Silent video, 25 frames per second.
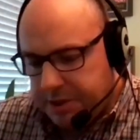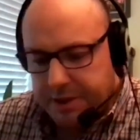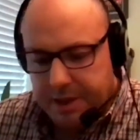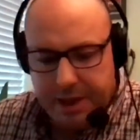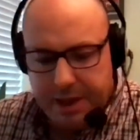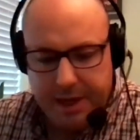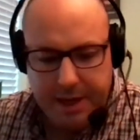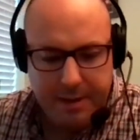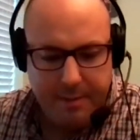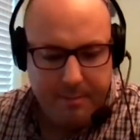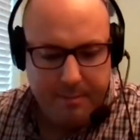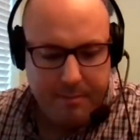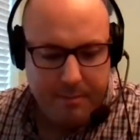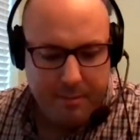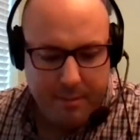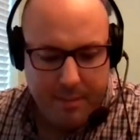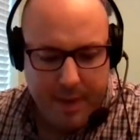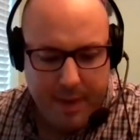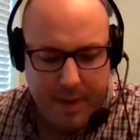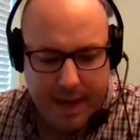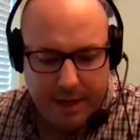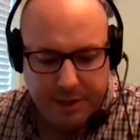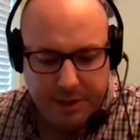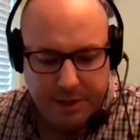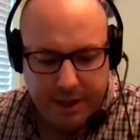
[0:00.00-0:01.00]

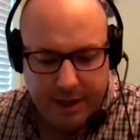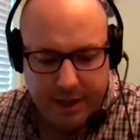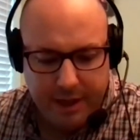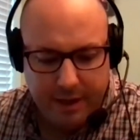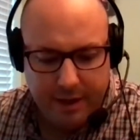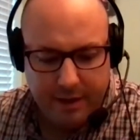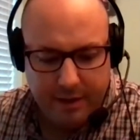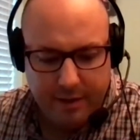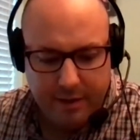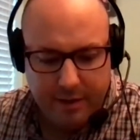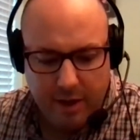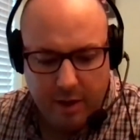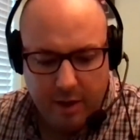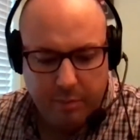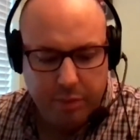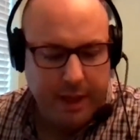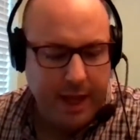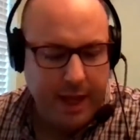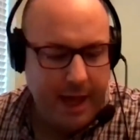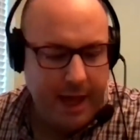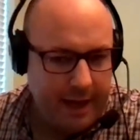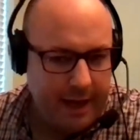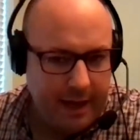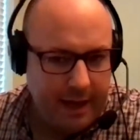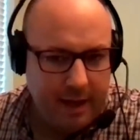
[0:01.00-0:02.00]
managing,
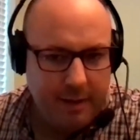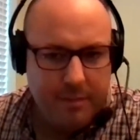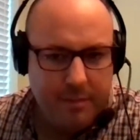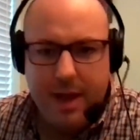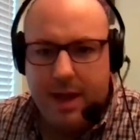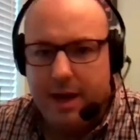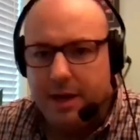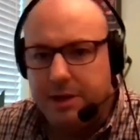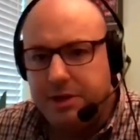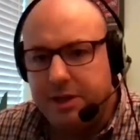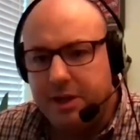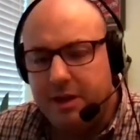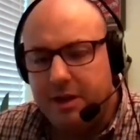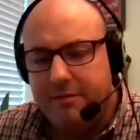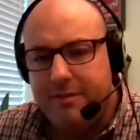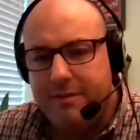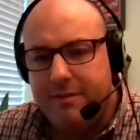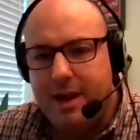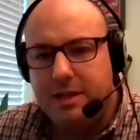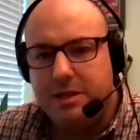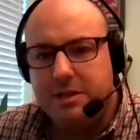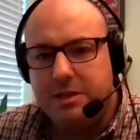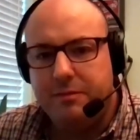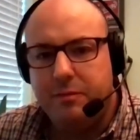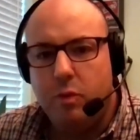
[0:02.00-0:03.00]
planning and managing
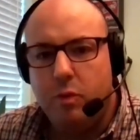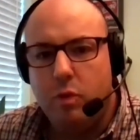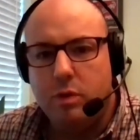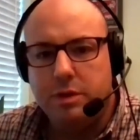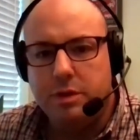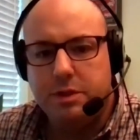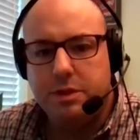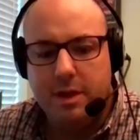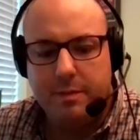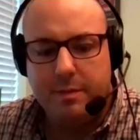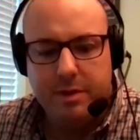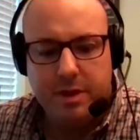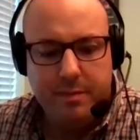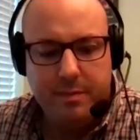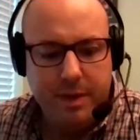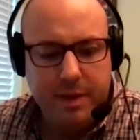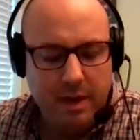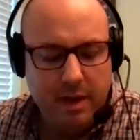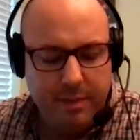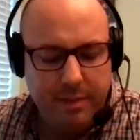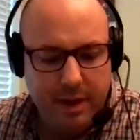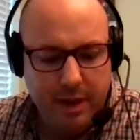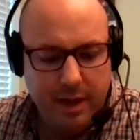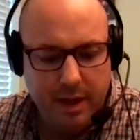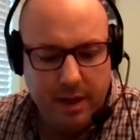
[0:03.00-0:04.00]
events for some of the
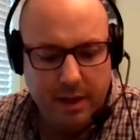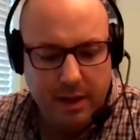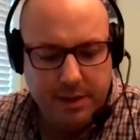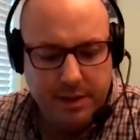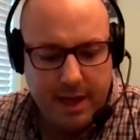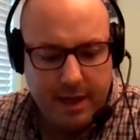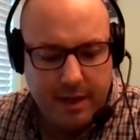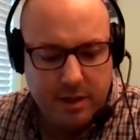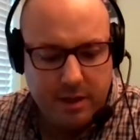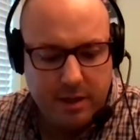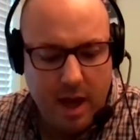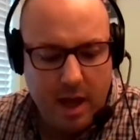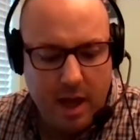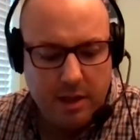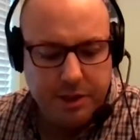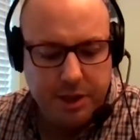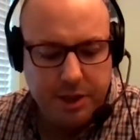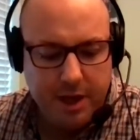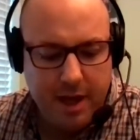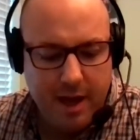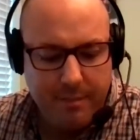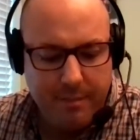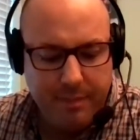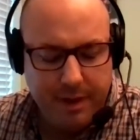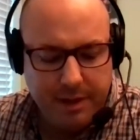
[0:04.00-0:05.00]
B2B
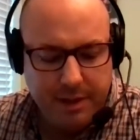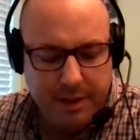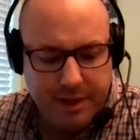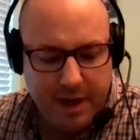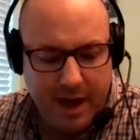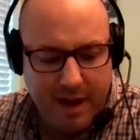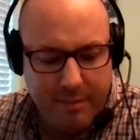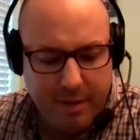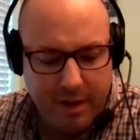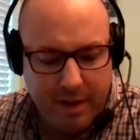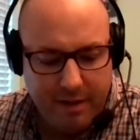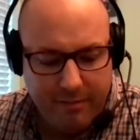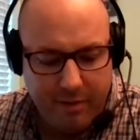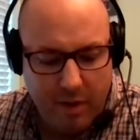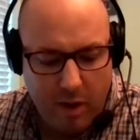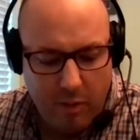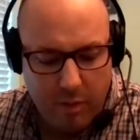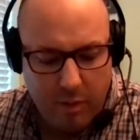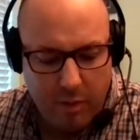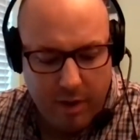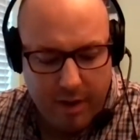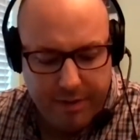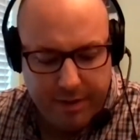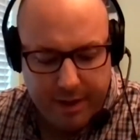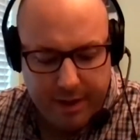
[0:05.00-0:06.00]
technology companies that I've been
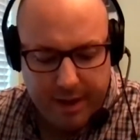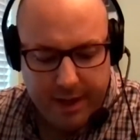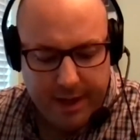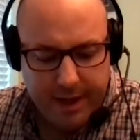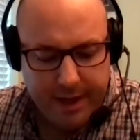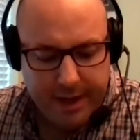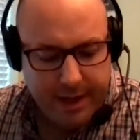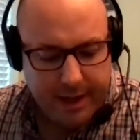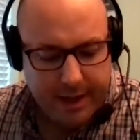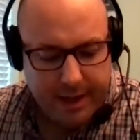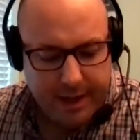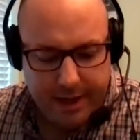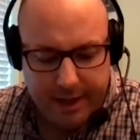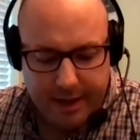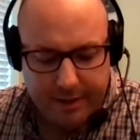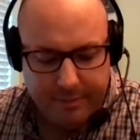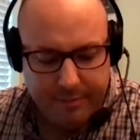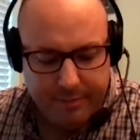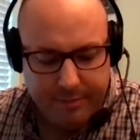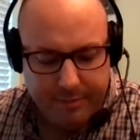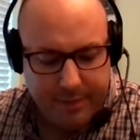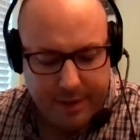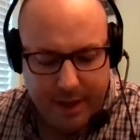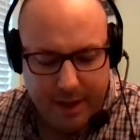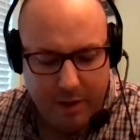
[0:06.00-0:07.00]
involved with.
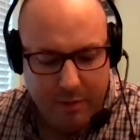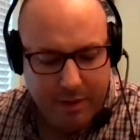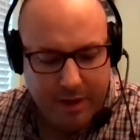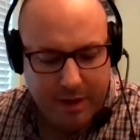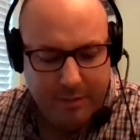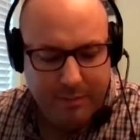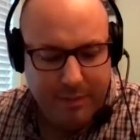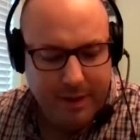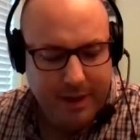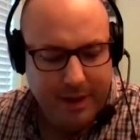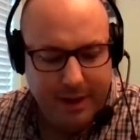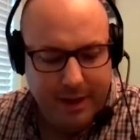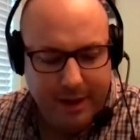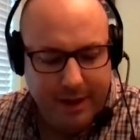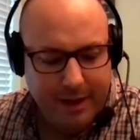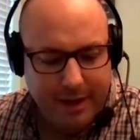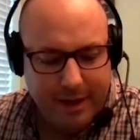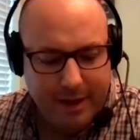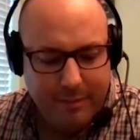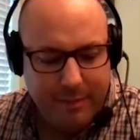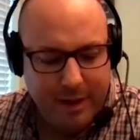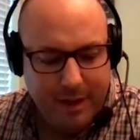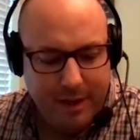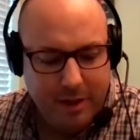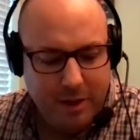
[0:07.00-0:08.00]
It can
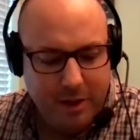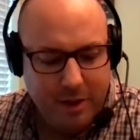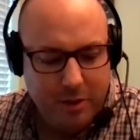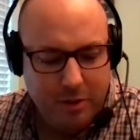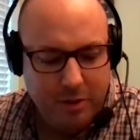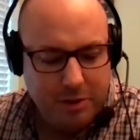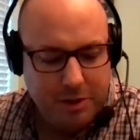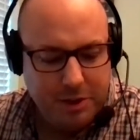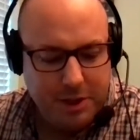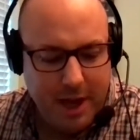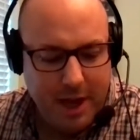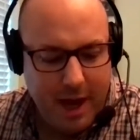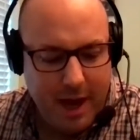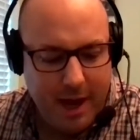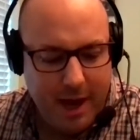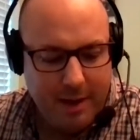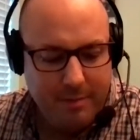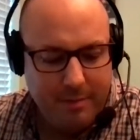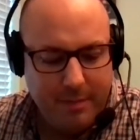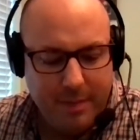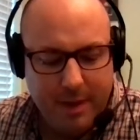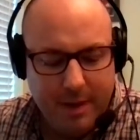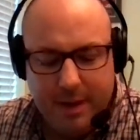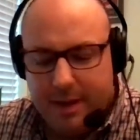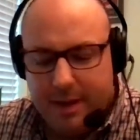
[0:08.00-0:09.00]
be a huge time